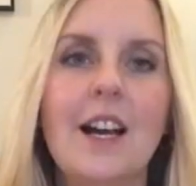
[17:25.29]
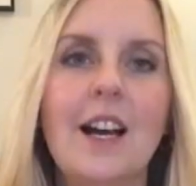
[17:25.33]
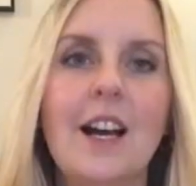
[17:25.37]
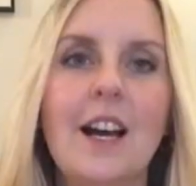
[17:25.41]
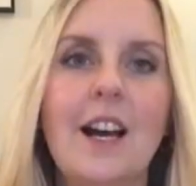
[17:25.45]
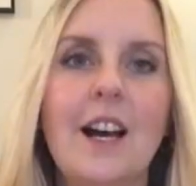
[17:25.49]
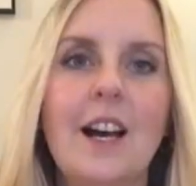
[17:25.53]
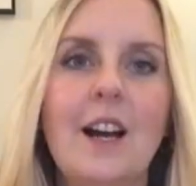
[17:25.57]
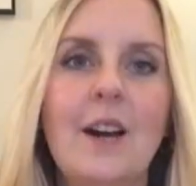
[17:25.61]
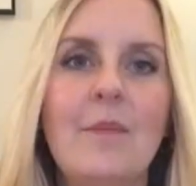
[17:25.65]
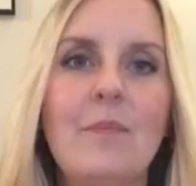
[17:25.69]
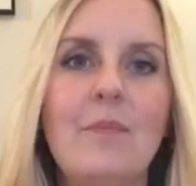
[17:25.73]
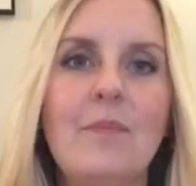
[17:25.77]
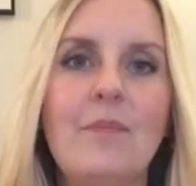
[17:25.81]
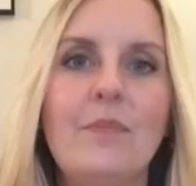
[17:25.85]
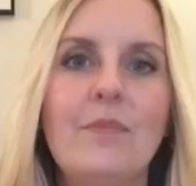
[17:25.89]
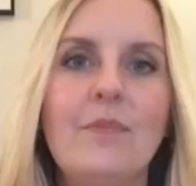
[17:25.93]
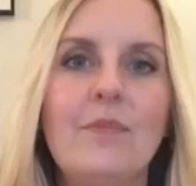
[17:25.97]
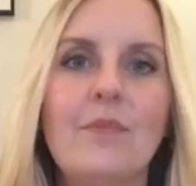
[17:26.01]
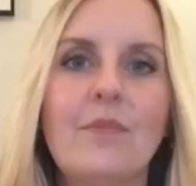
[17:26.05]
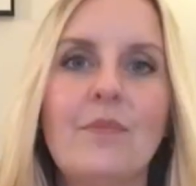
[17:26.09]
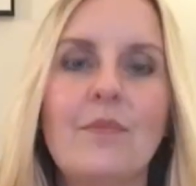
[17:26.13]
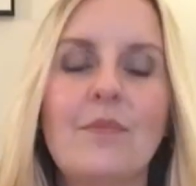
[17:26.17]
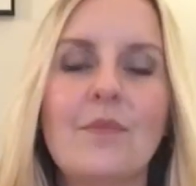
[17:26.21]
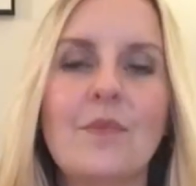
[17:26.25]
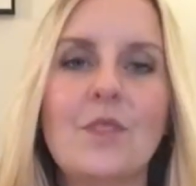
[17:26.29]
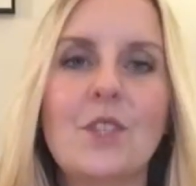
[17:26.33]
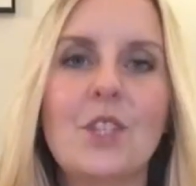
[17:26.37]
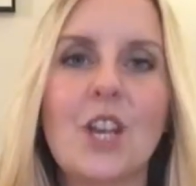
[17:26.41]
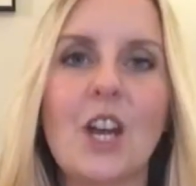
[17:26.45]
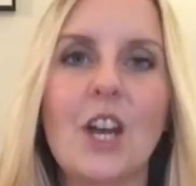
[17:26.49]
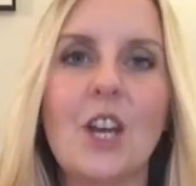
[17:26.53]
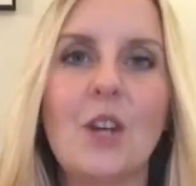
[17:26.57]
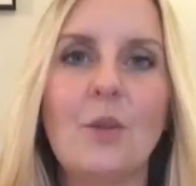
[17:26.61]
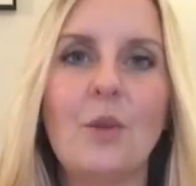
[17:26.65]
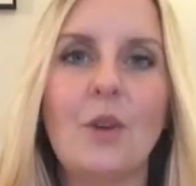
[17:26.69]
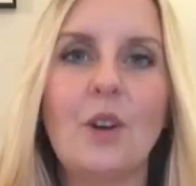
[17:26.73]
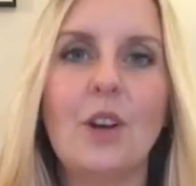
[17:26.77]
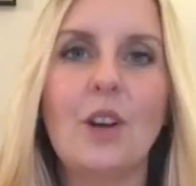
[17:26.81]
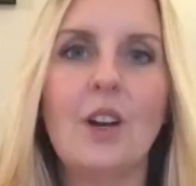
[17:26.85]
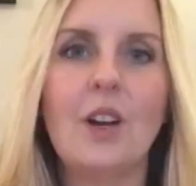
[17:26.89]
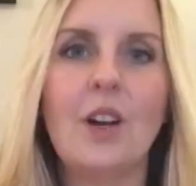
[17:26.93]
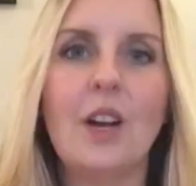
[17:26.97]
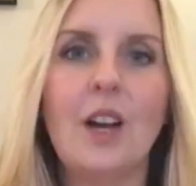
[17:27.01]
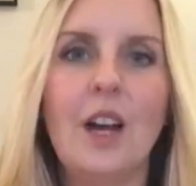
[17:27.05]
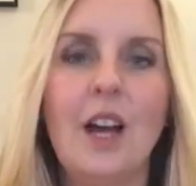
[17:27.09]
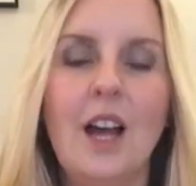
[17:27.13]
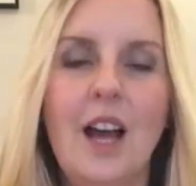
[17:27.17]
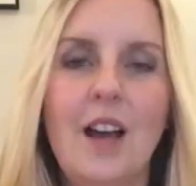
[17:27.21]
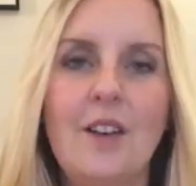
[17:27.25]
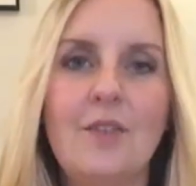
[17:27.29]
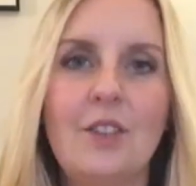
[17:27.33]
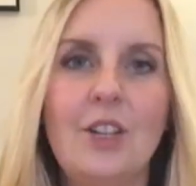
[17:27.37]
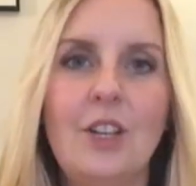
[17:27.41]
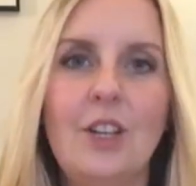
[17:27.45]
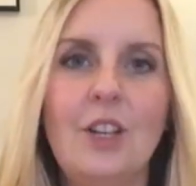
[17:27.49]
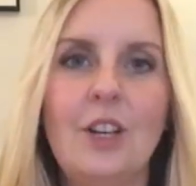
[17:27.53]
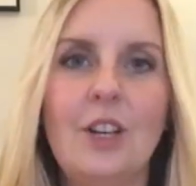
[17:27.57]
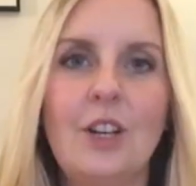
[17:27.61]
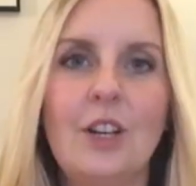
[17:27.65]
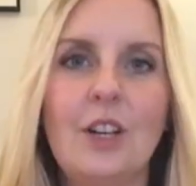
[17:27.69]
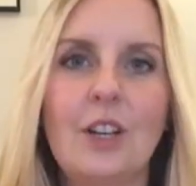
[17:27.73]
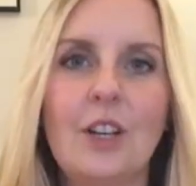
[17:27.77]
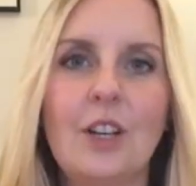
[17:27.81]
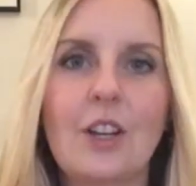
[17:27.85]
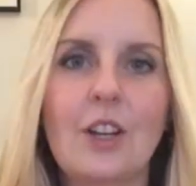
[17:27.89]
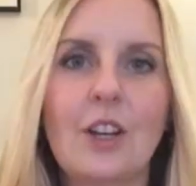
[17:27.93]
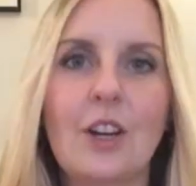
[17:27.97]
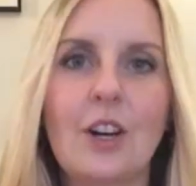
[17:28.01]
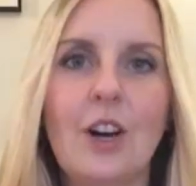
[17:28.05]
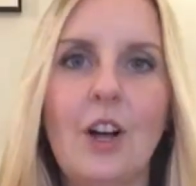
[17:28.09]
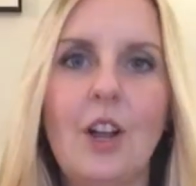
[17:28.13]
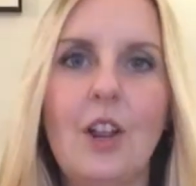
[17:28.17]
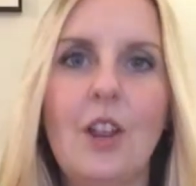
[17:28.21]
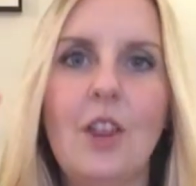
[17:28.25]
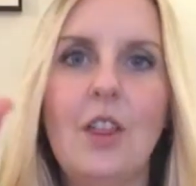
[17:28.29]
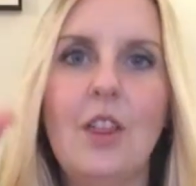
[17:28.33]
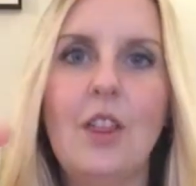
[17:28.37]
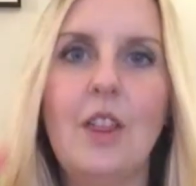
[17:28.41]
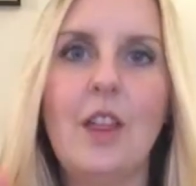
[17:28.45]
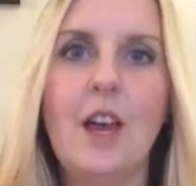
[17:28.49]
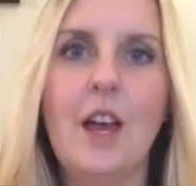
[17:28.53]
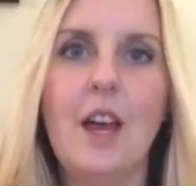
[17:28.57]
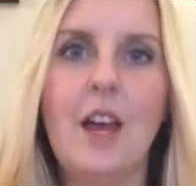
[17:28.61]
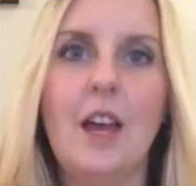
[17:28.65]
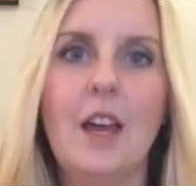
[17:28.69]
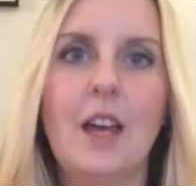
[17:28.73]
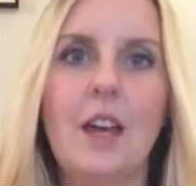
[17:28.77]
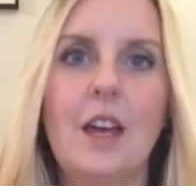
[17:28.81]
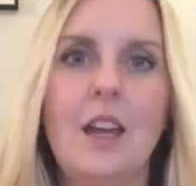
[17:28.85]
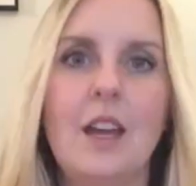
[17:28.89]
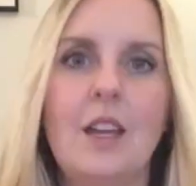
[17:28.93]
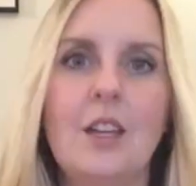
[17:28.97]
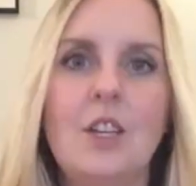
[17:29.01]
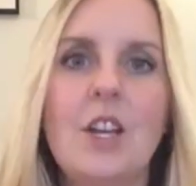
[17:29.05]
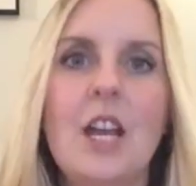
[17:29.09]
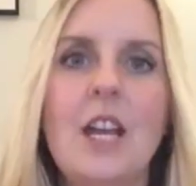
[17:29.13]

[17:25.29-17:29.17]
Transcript: Um, so have a look on there.